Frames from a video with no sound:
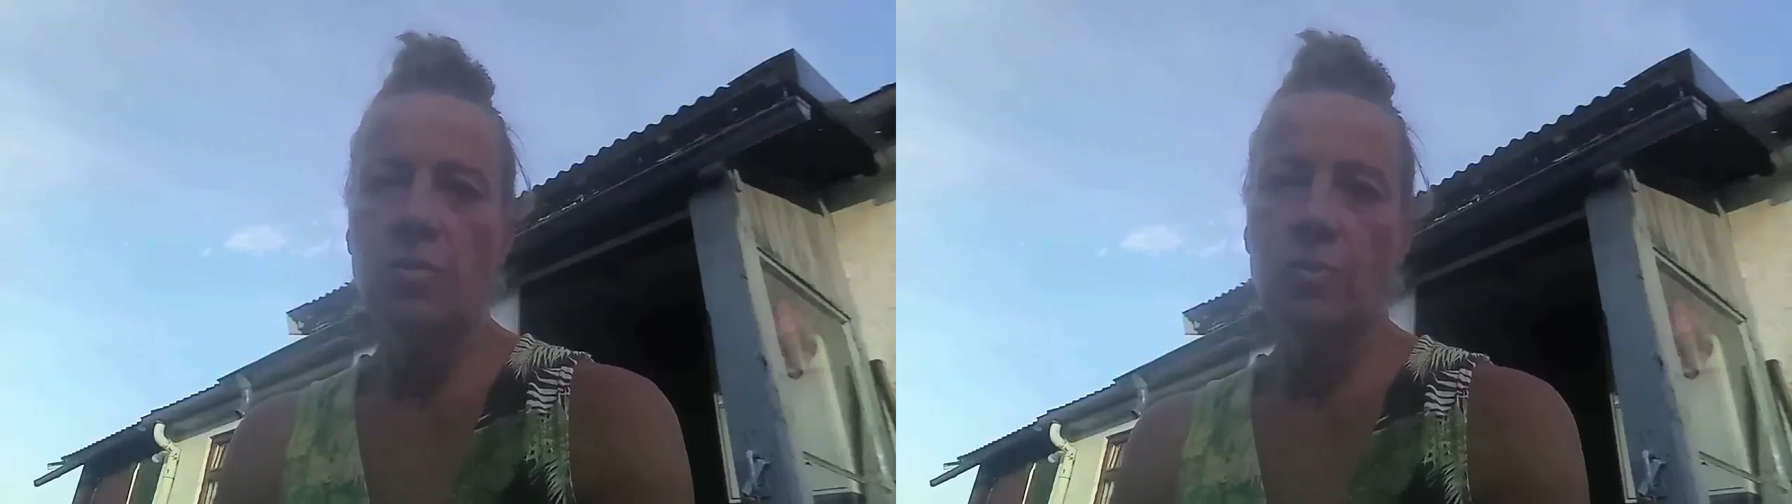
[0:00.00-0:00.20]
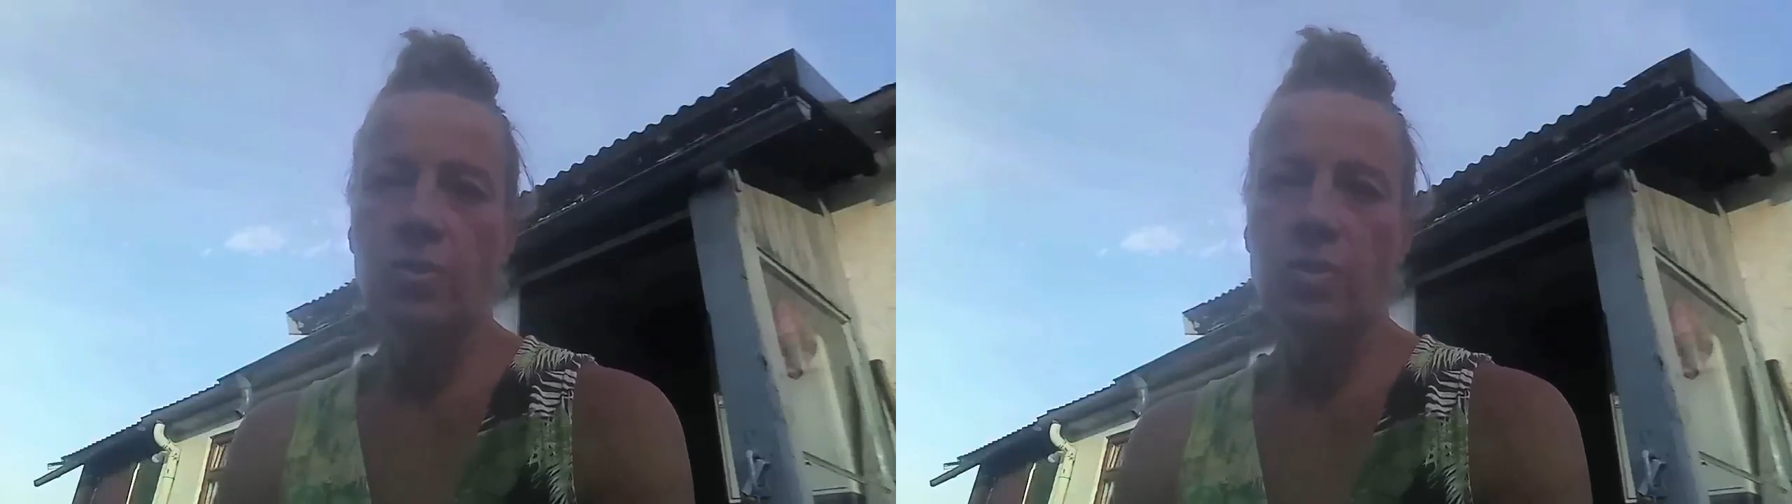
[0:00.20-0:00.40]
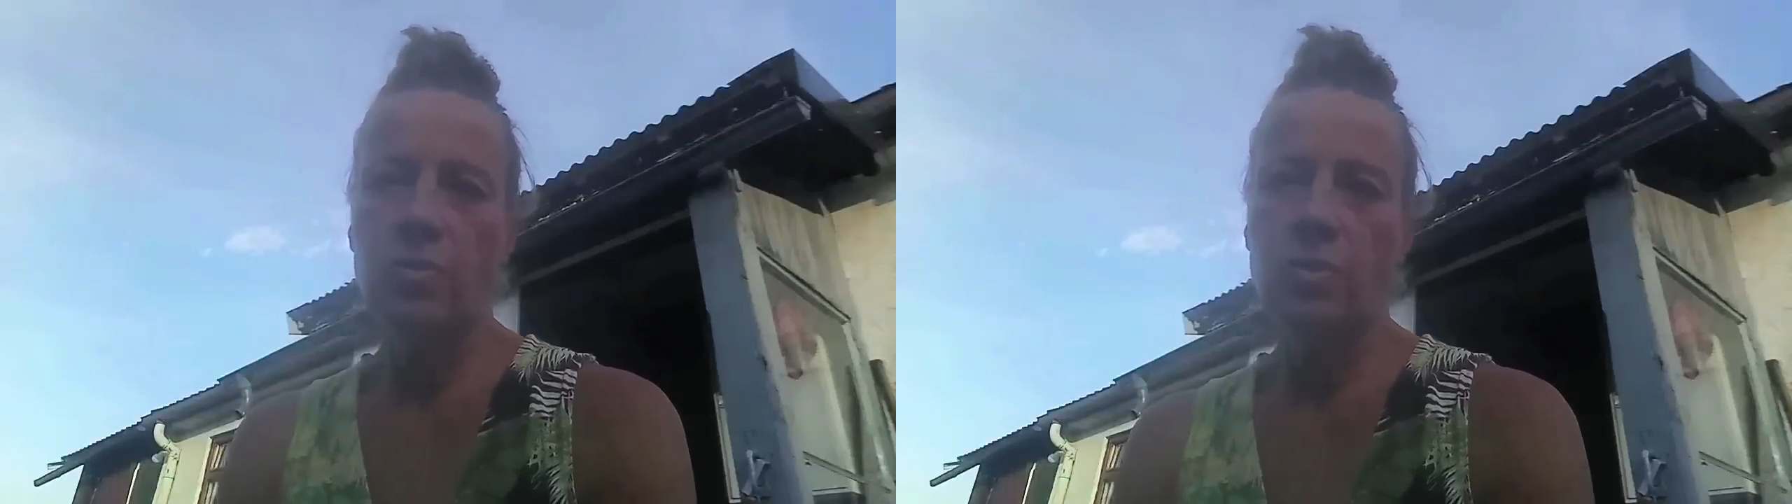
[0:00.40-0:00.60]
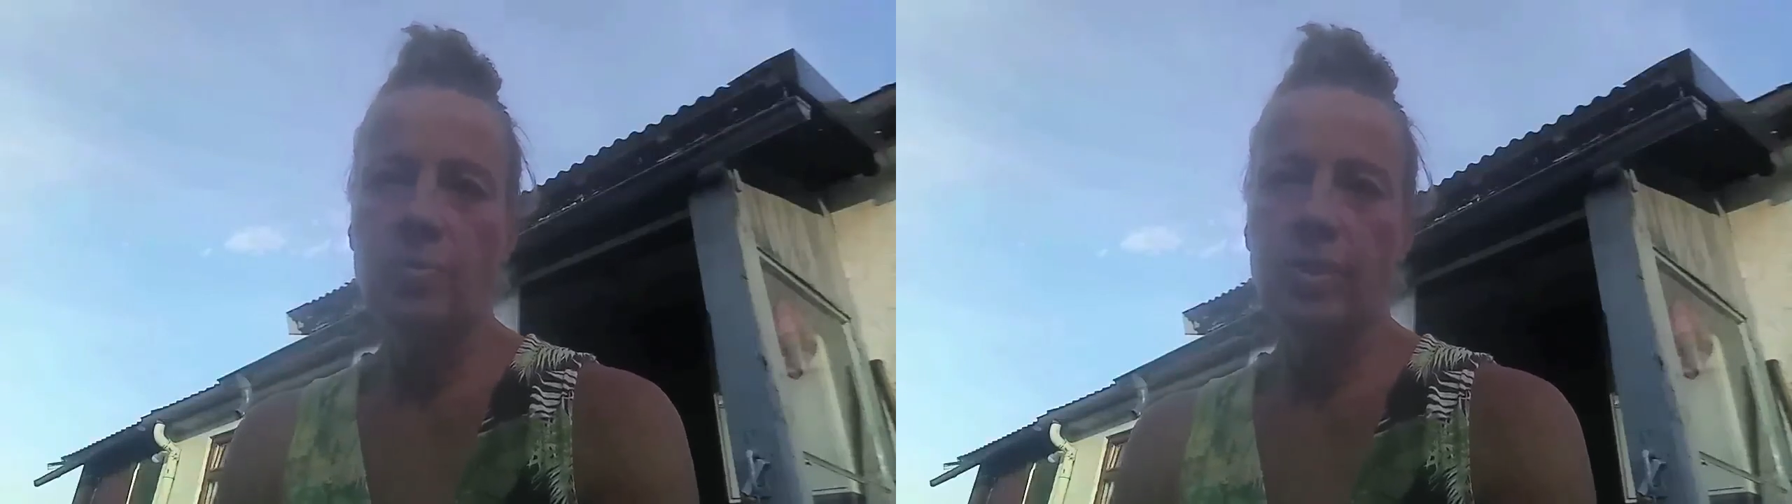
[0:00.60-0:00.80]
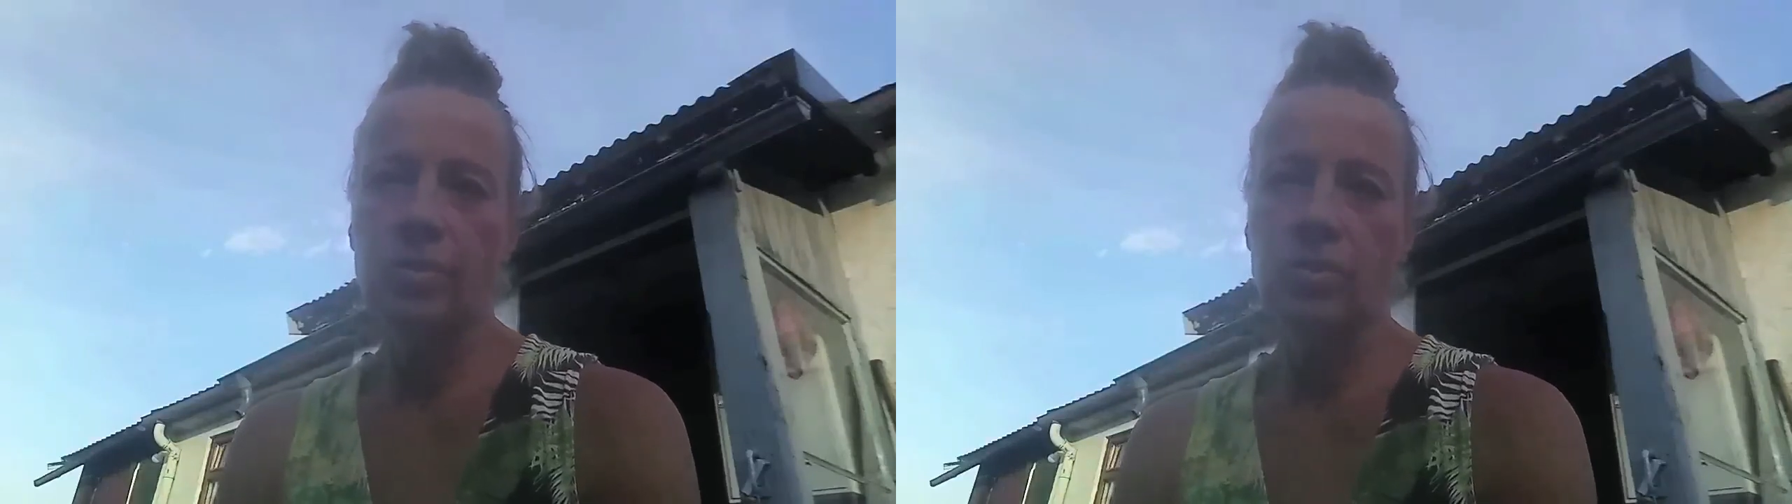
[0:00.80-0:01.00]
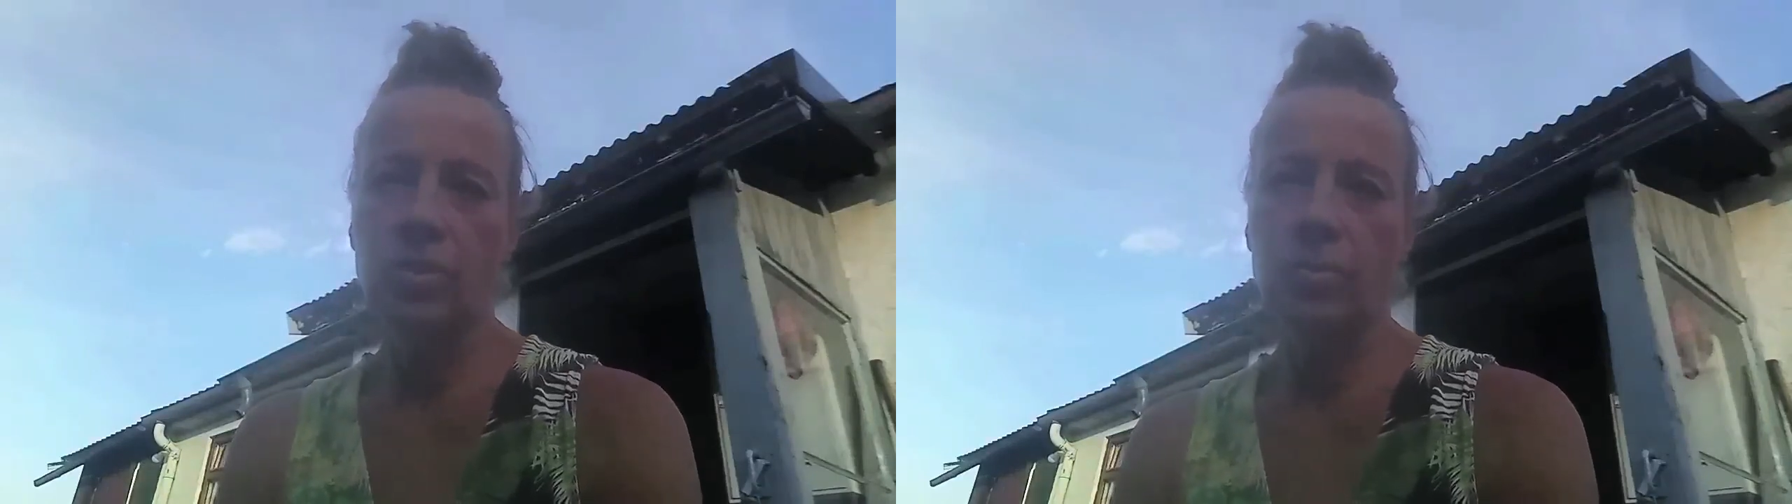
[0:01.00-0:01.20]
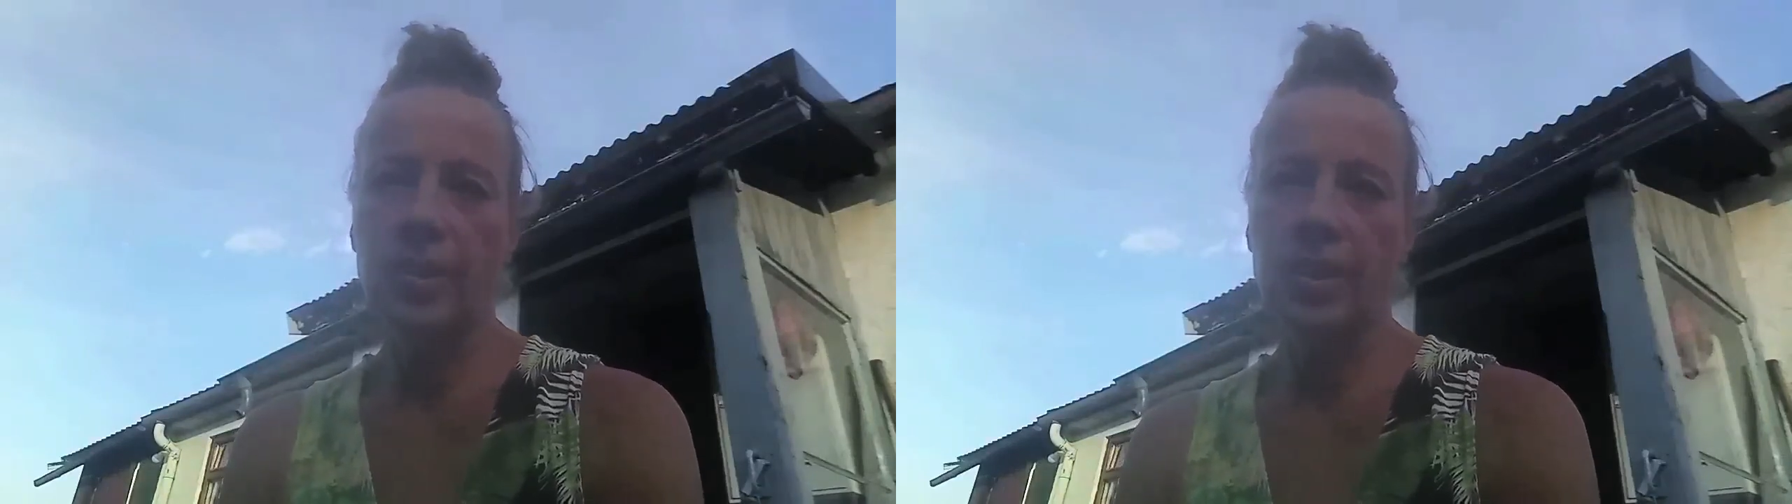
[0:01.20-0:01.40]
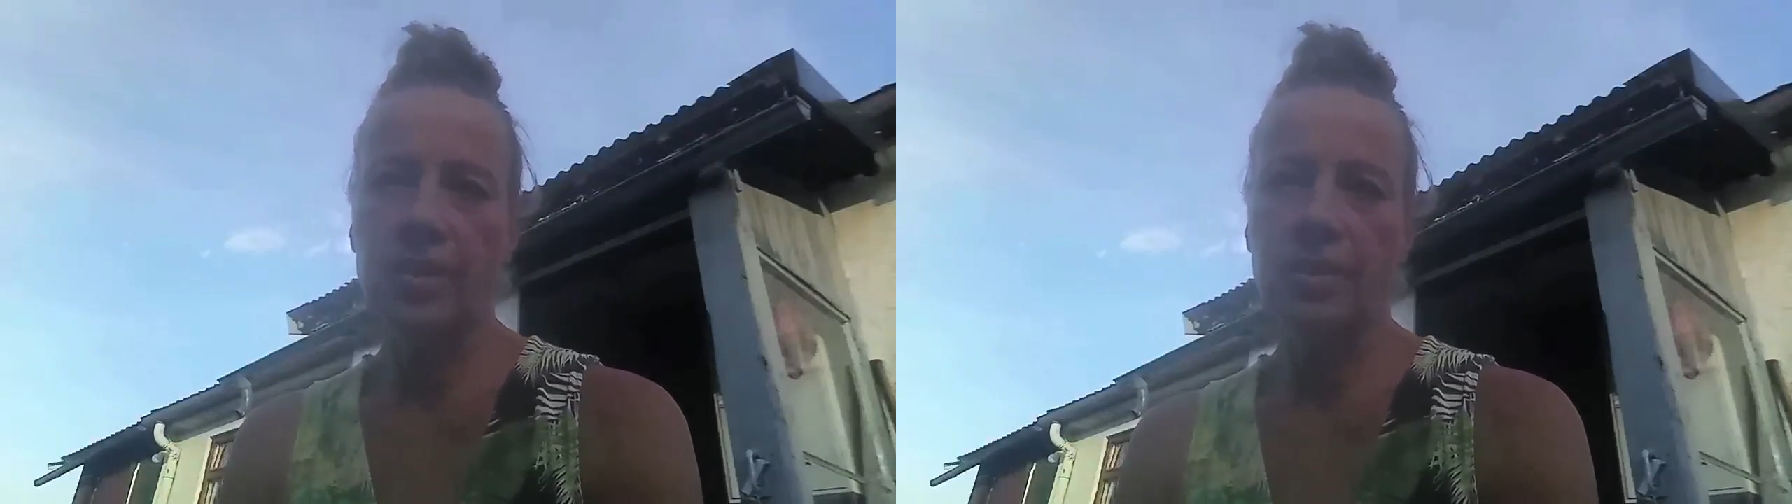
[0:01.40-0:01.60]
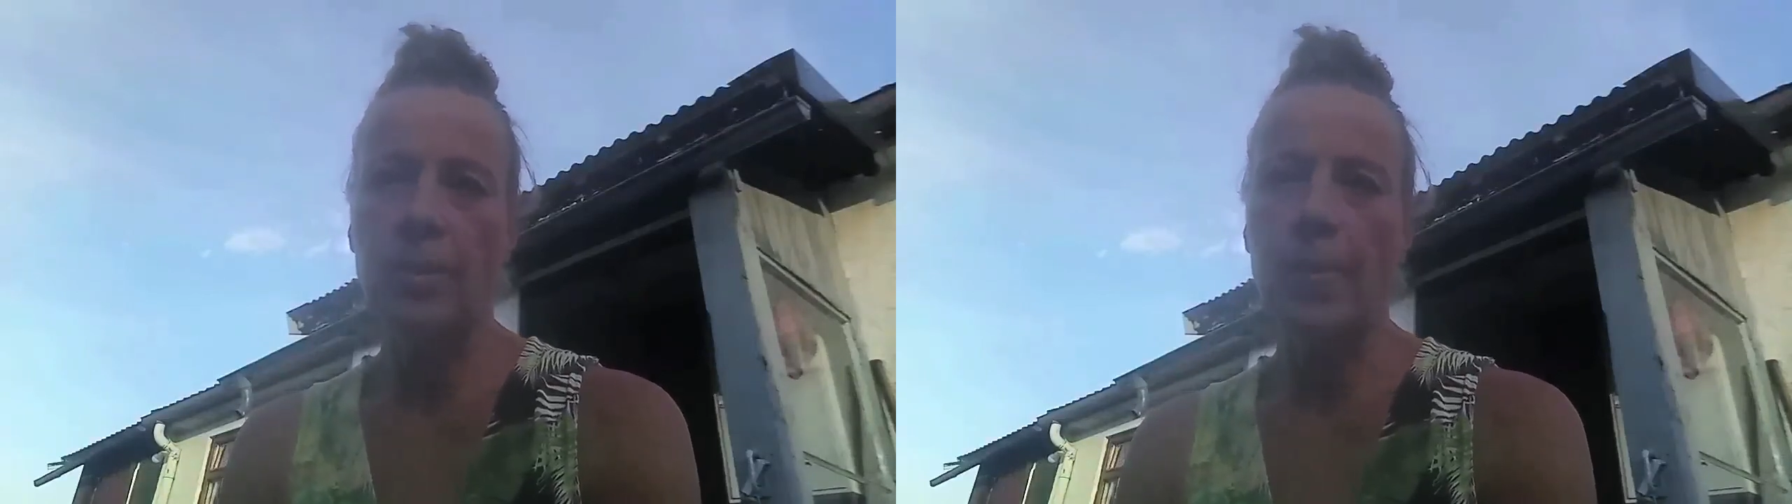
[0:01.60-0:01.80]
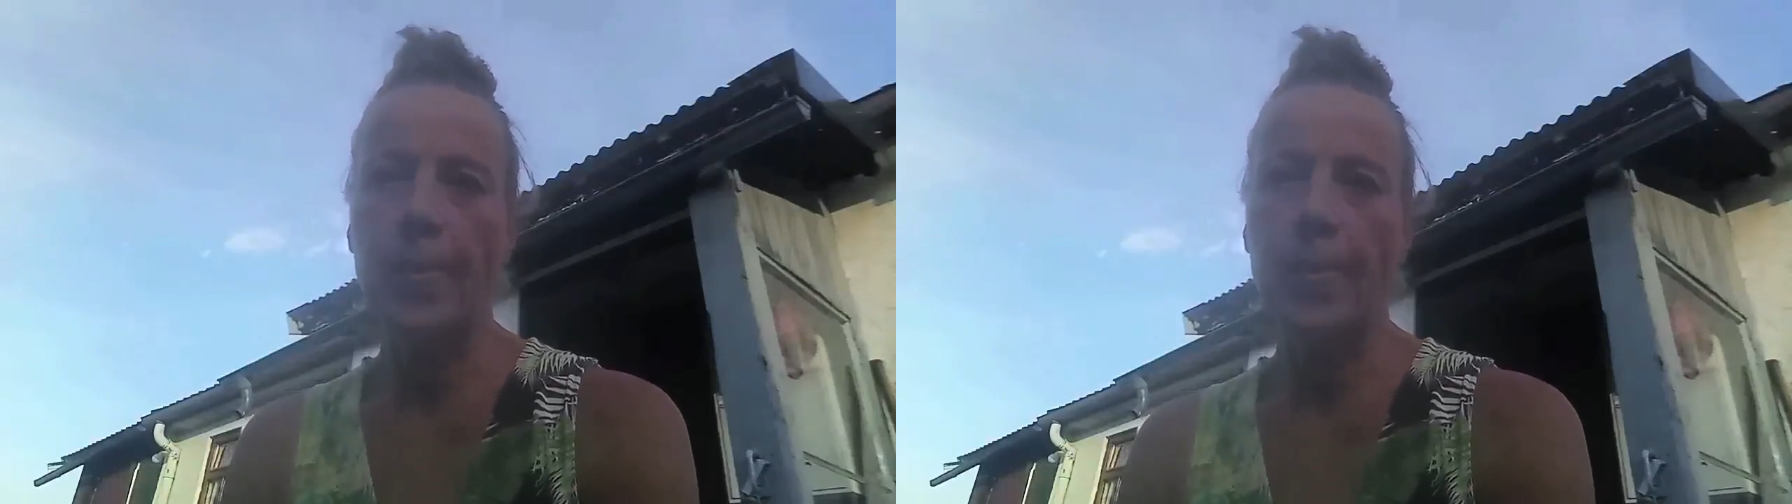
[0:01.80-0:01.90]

with you about a topic.